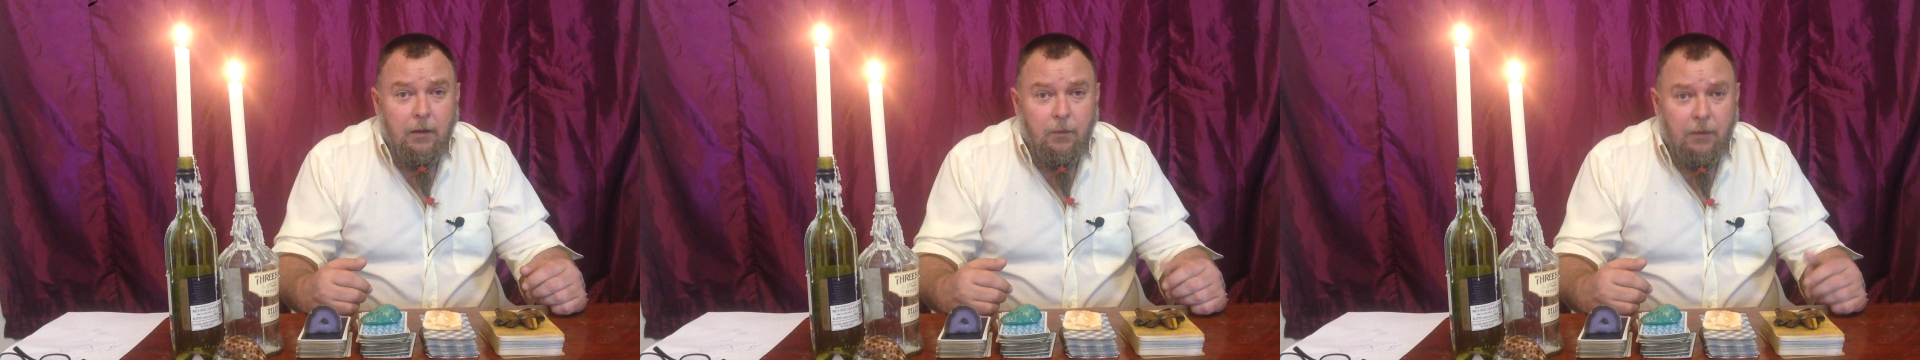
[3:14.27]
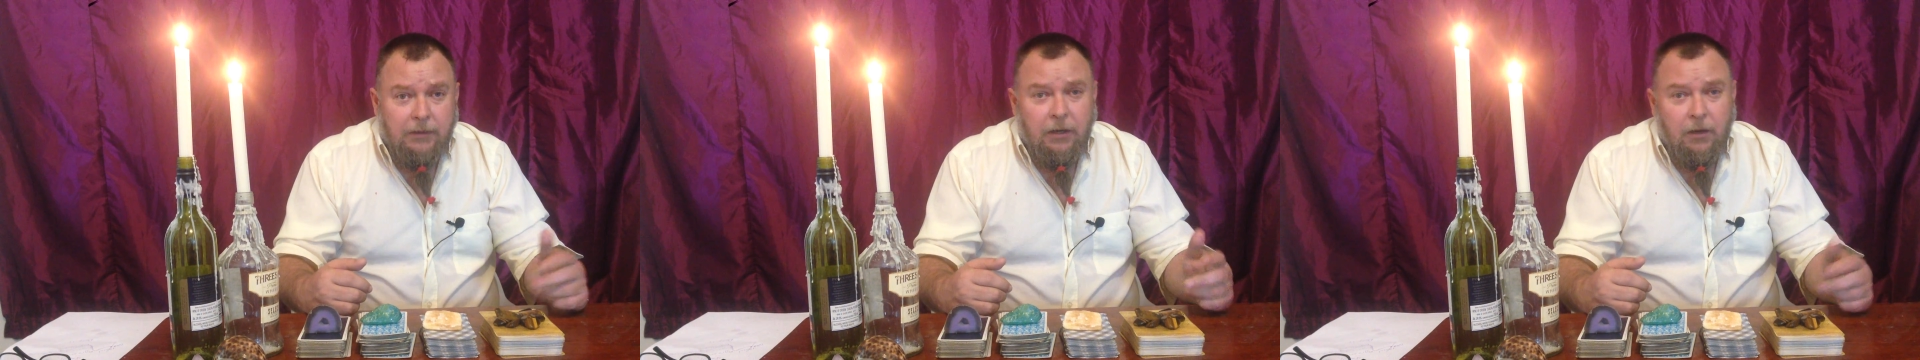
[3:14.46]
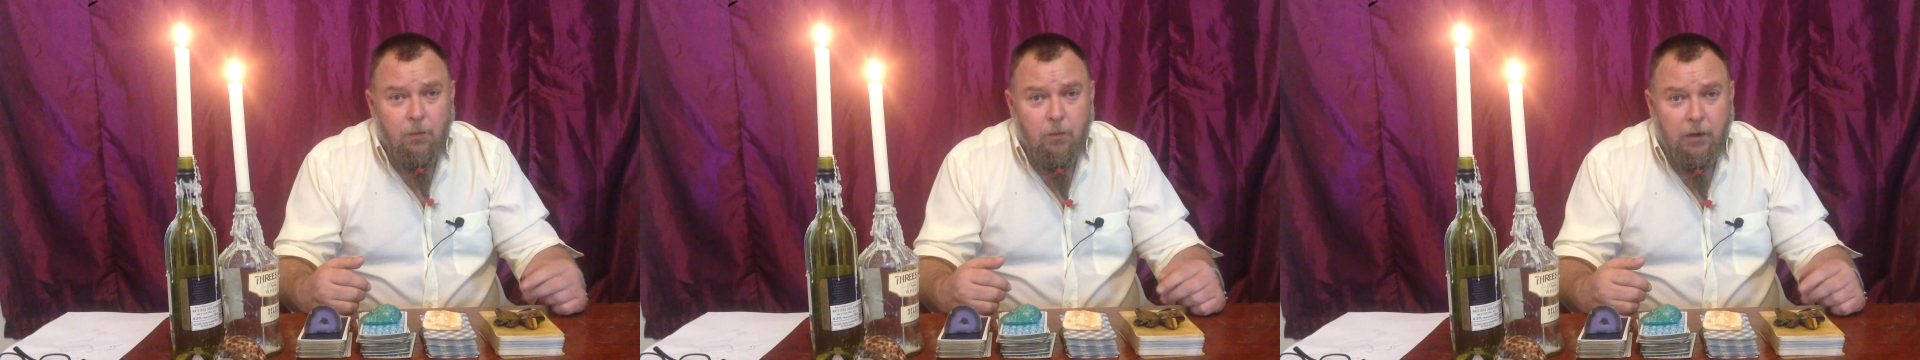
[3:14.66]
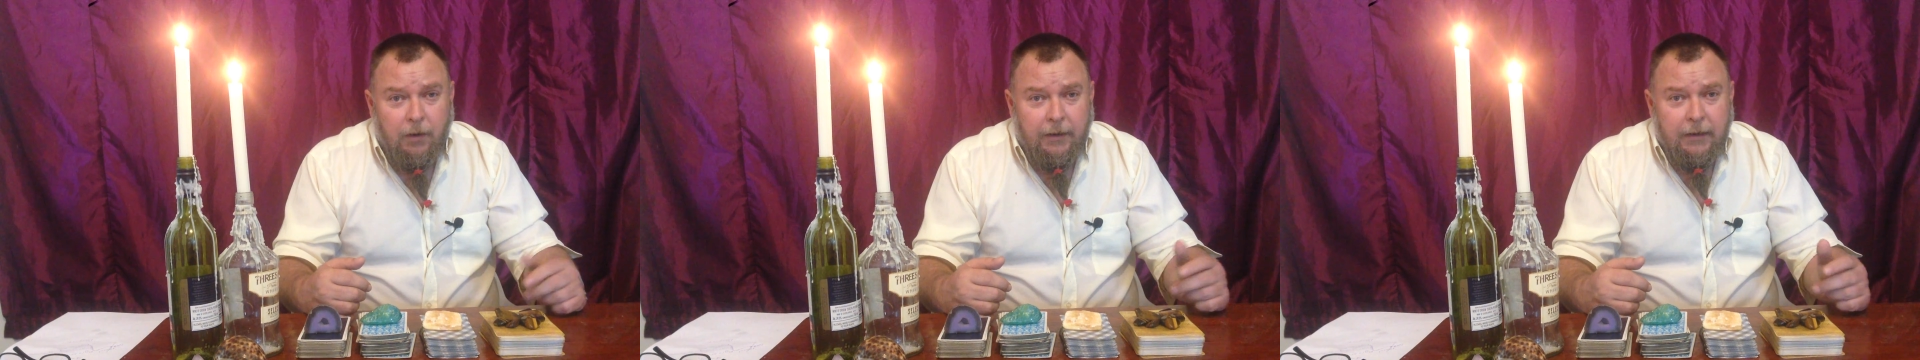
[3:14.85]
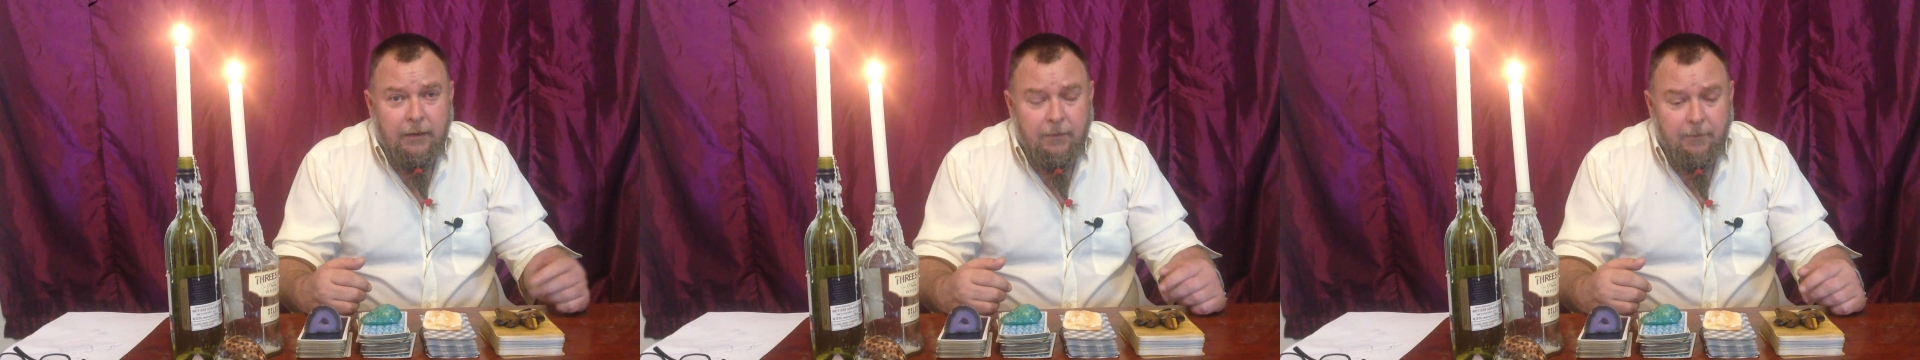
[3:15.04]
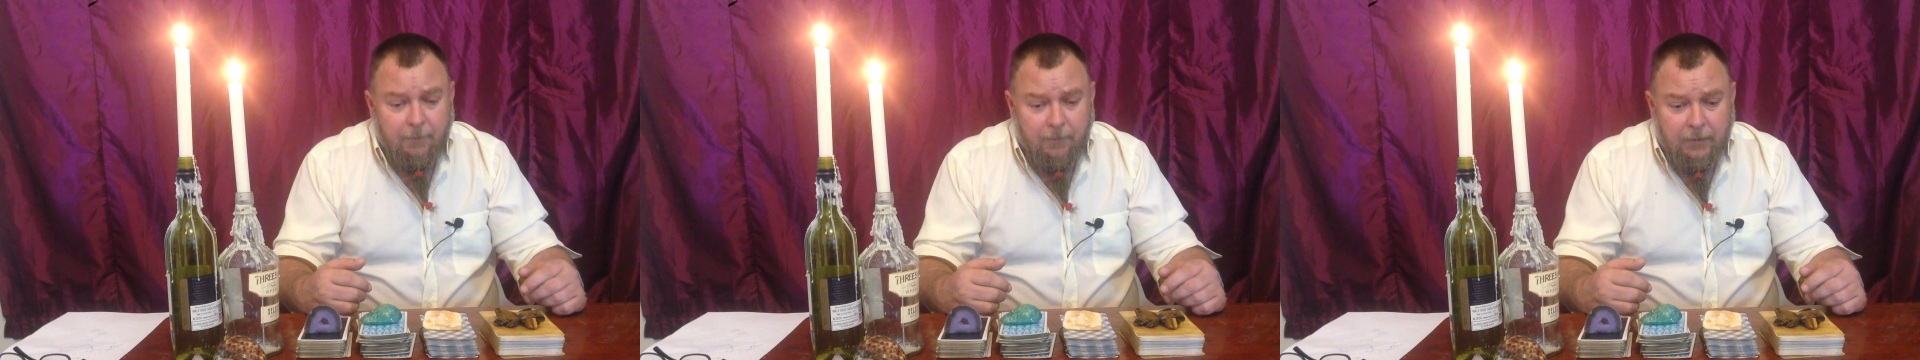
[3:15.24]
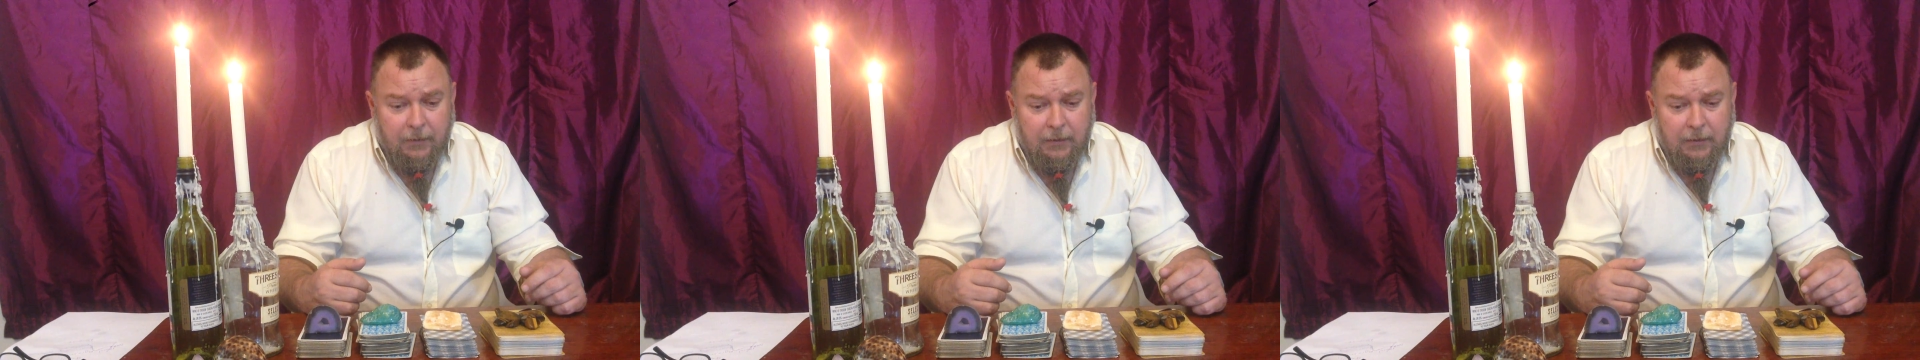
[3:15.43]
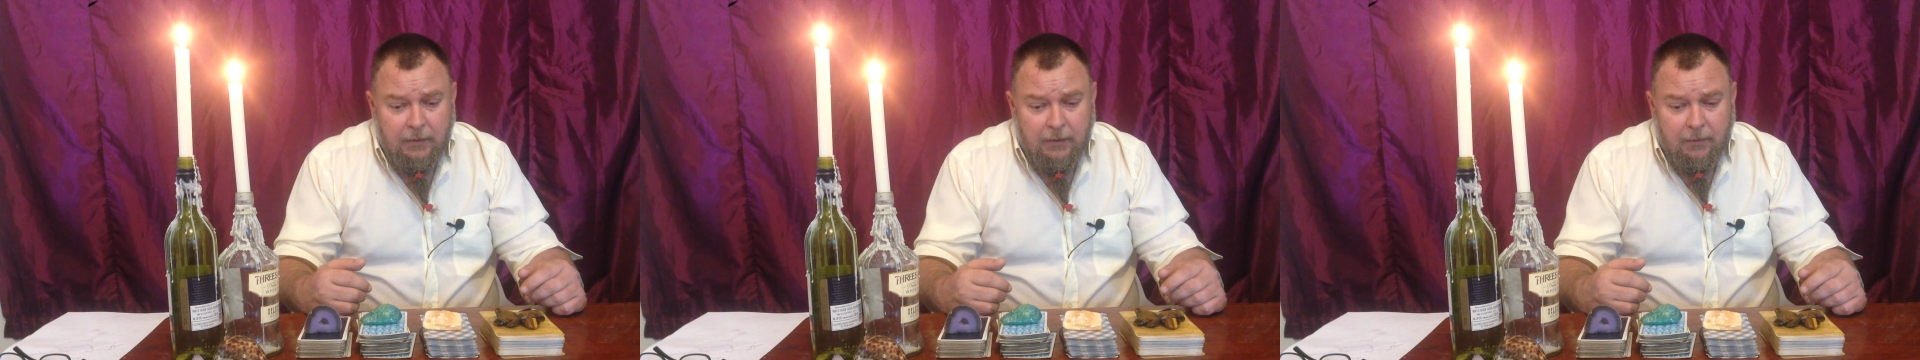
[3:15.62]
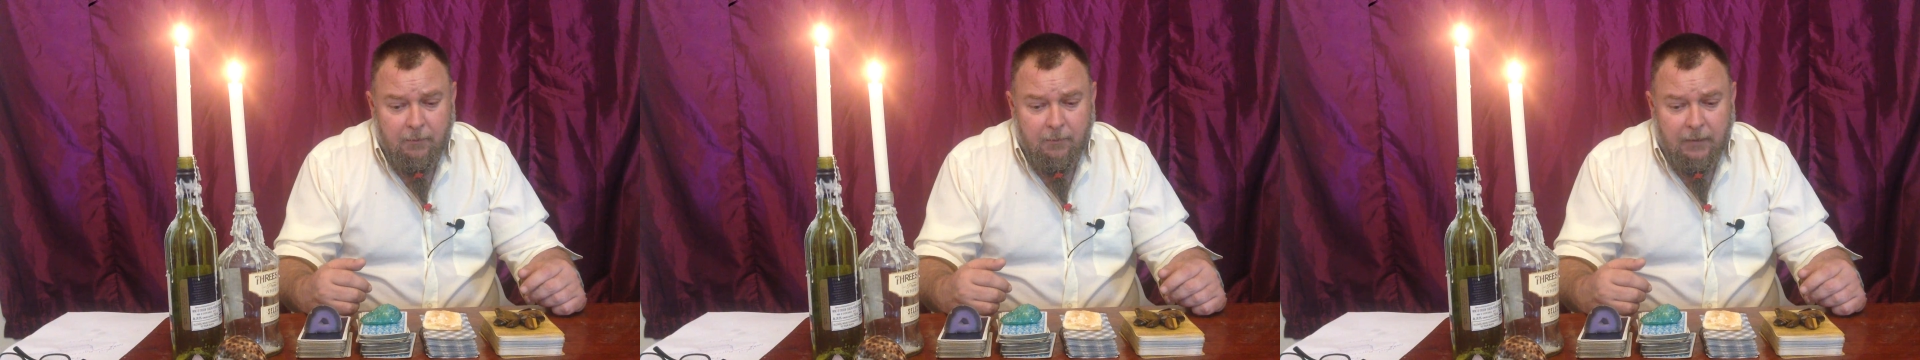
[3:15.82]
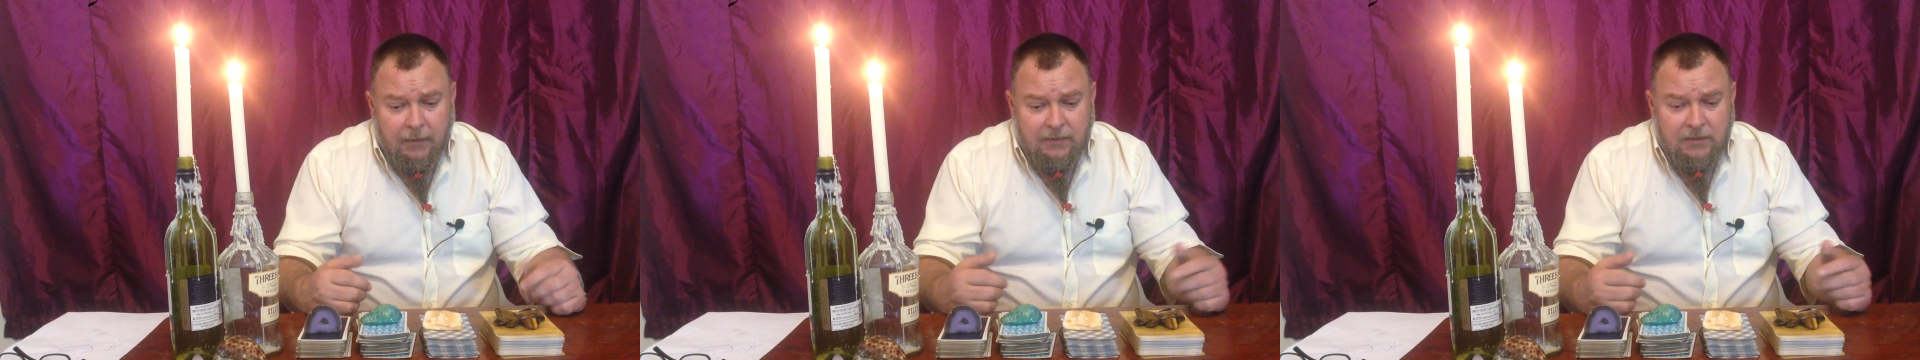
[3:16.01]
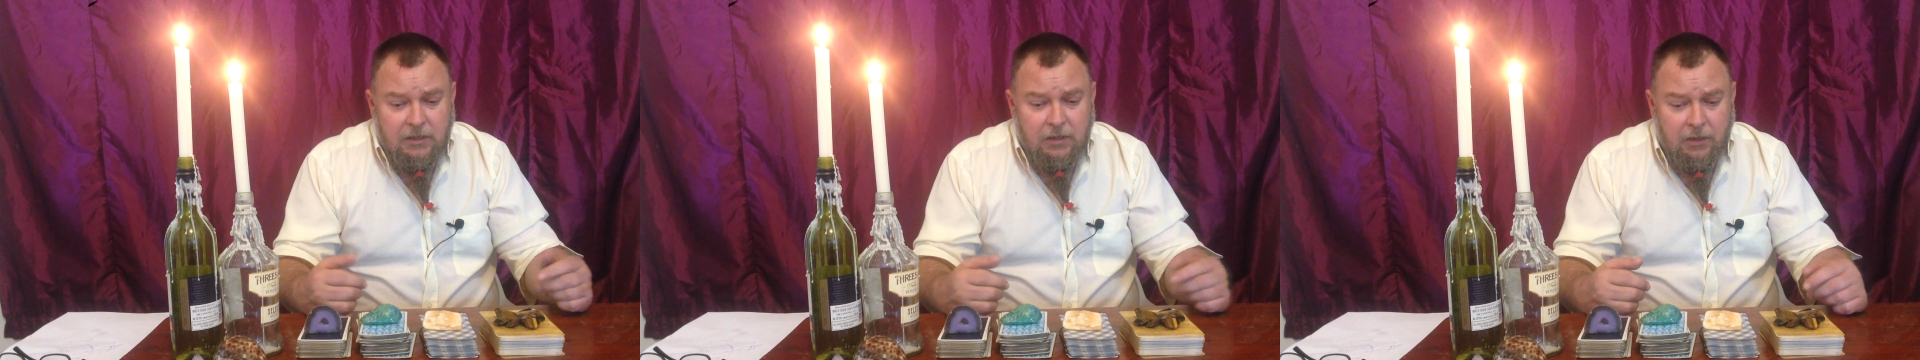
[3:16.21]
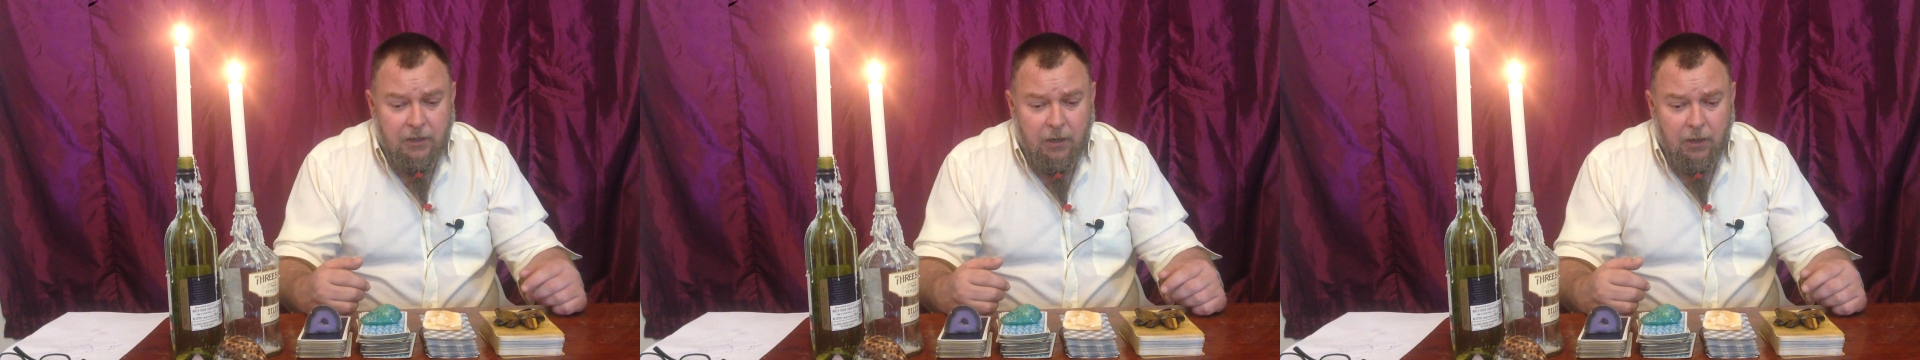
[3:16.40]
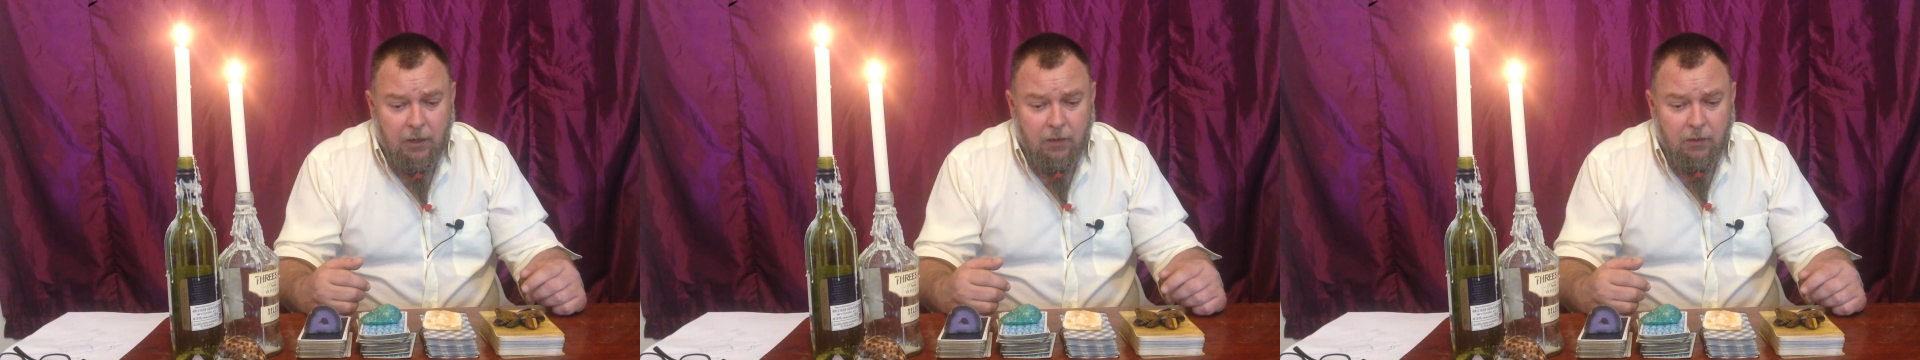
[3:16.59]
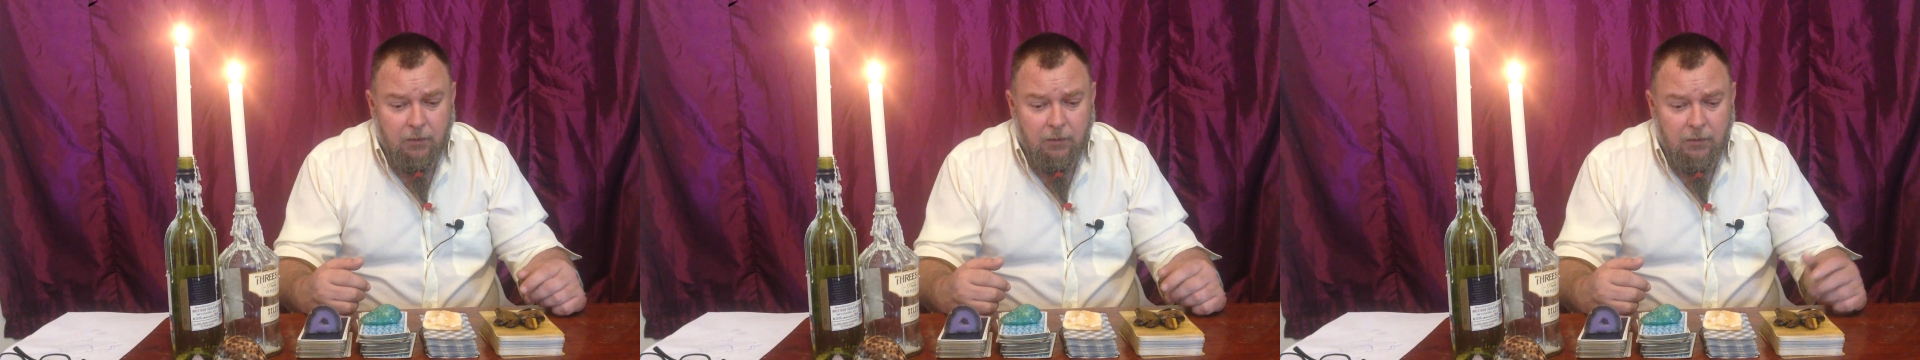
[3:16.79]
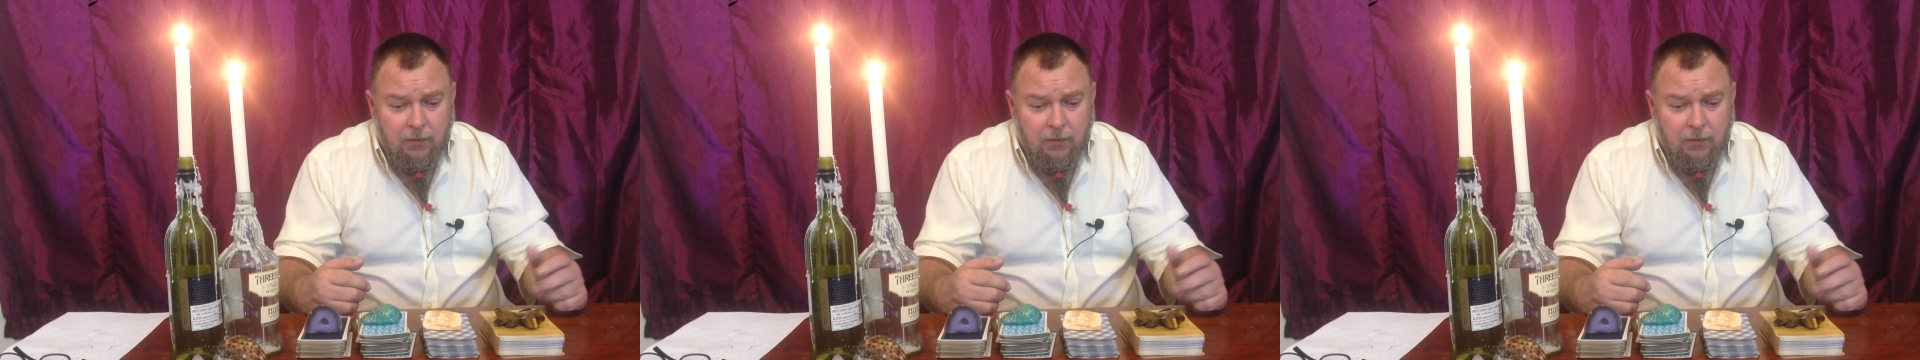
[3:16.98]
Well, don't worry, I see you in a hole,